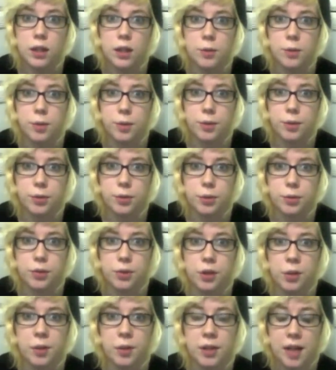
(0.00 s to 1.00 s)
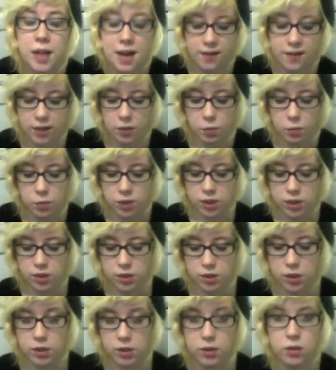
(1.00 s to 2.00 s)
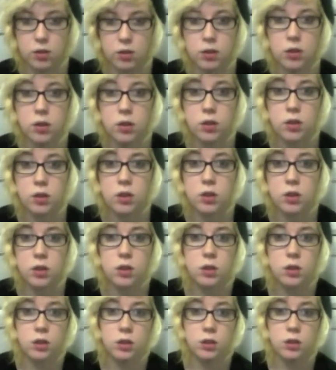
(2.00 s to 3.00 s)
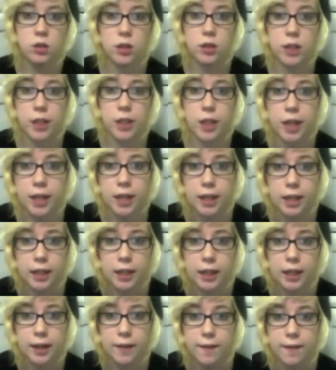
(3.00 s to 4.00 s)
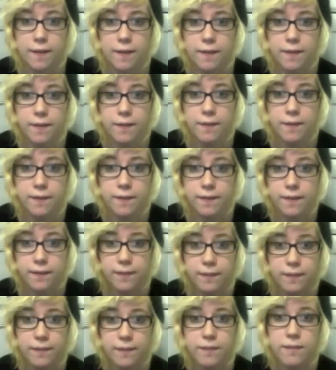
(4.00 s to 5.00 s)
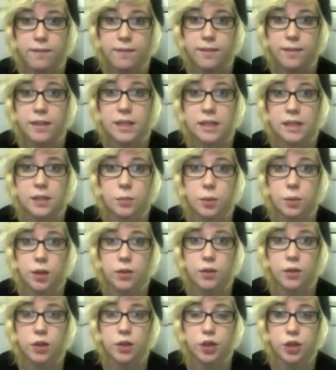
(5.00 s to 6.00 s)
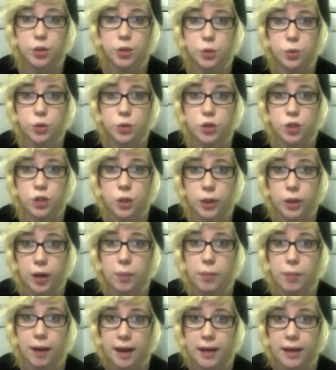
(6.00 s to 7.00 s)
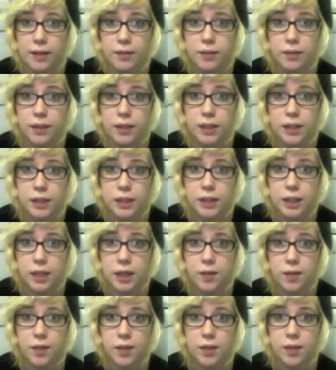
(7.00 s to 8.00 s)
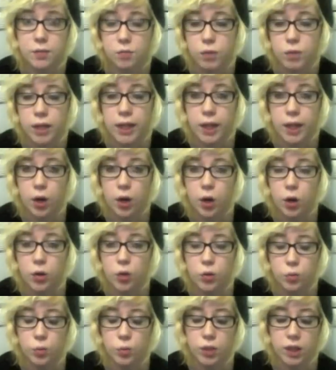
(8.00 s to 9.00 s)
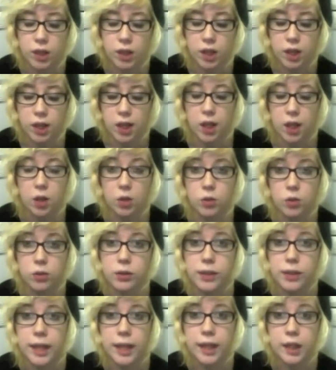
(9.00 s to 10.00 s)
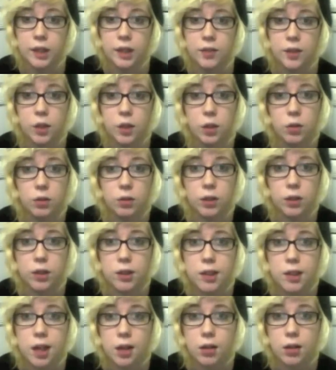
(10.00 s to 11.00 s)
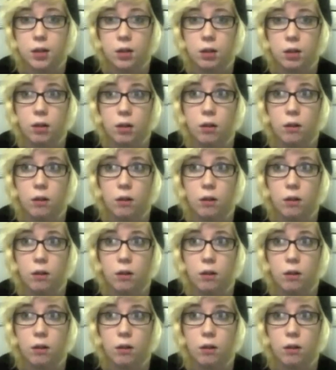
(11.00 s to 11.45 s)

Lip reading: Pretty much what I'm doing. Having a wooden. Can you hear that yet? It's because I'm wearing shorts, you know how painful it is to have this really hot wooden thing on your legs for God knows how long.